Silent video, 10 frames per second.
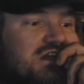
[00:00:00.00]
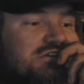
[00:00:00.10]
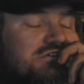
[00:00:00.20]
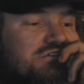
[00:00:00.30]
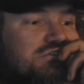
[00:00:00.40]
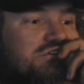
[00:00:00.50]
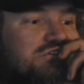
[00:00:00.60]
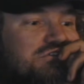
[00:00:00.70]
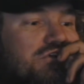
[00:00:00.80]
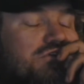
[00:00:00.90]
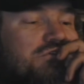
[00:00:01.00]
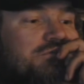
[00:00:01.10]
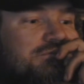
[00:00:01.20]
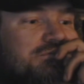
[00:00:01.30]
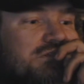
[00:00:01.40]
102 years old
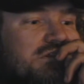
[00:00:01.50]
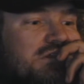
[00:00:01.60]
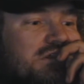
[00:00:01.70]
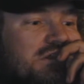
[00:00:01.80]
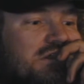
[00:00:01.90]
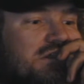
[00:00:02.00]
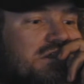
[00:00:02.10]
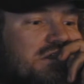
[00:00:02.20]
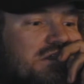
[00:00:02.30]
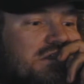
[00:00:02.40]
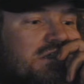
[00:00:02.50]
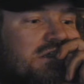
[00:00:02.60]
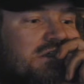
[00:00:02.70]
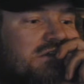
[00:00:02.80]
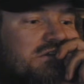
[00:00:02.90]

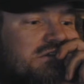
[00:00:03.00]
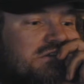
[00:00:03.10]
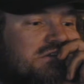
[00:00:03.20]
and